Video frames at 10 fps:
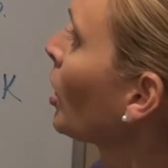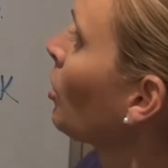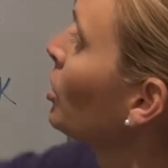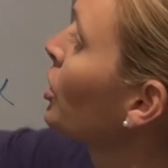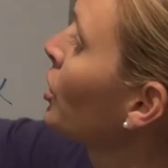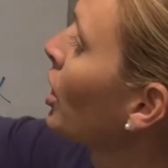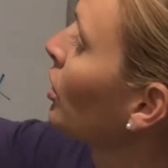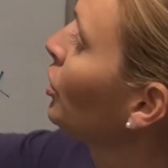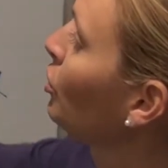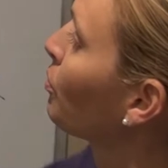We're going to talk
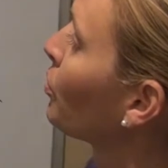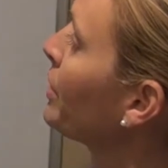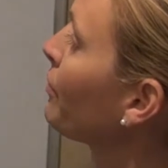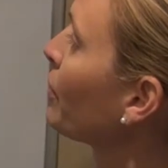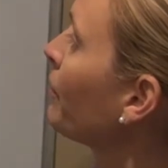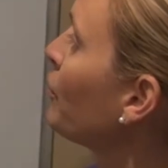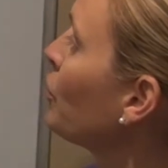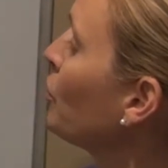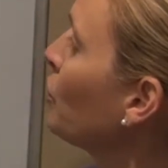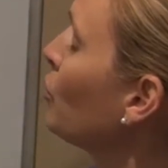a little brief
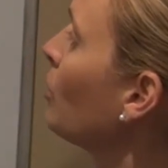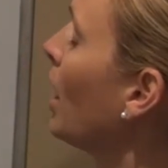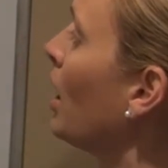review